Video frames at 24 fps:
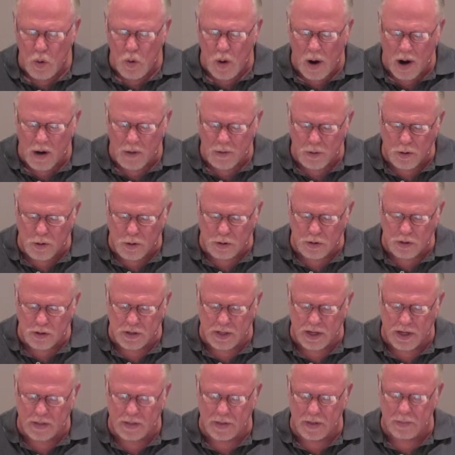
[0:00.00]
are those
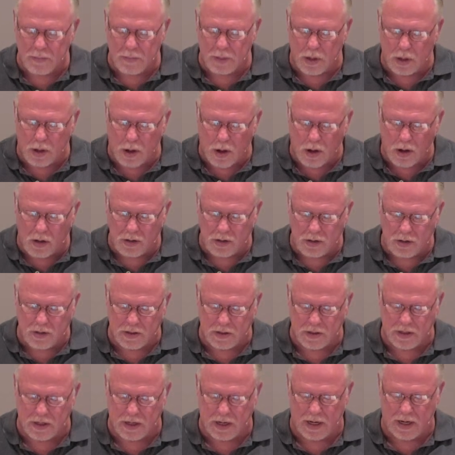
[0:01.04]
then that belong to
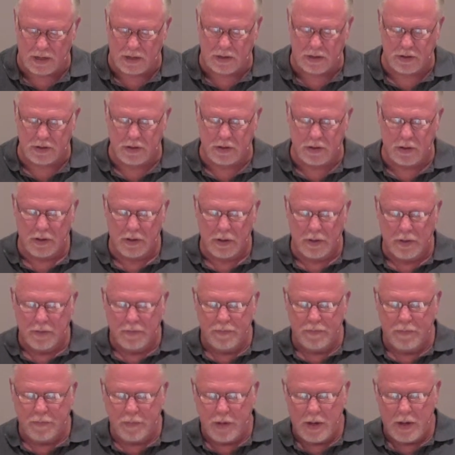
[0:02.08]
this age?
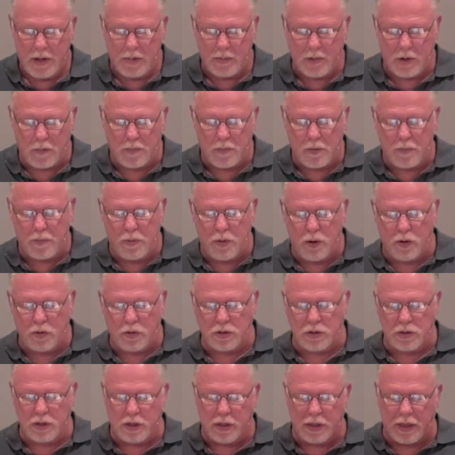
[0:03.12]
I'm going to
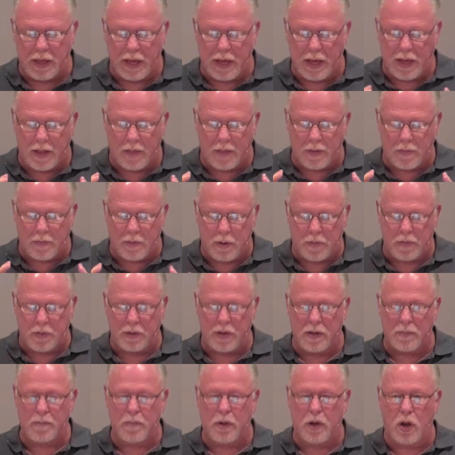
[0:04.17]
propose that the people
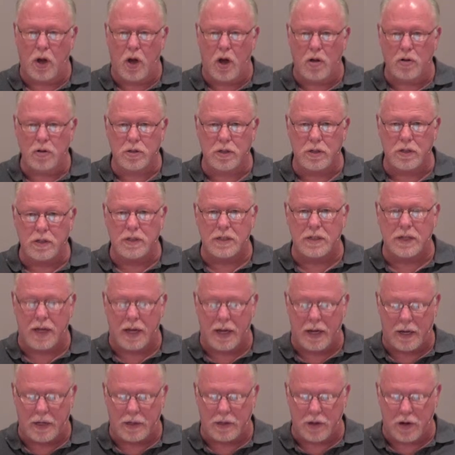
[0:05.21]
that belong to this
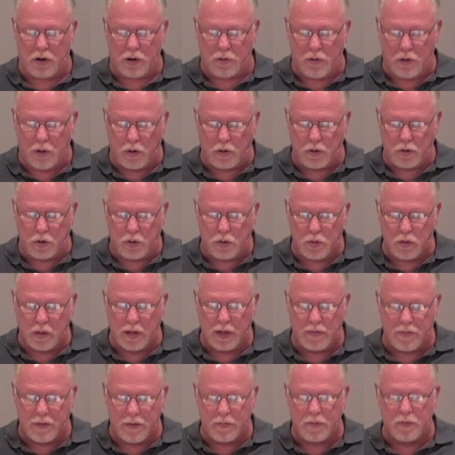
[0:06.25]
age are those who
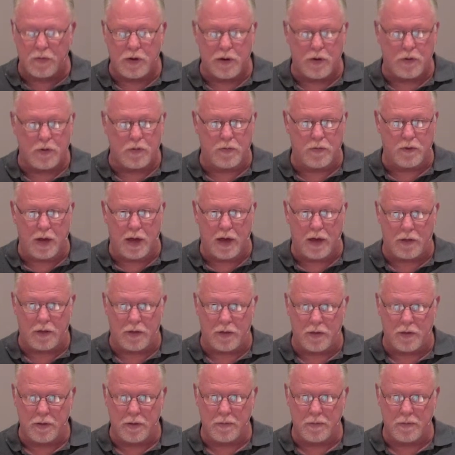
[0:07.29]
live in fear of death,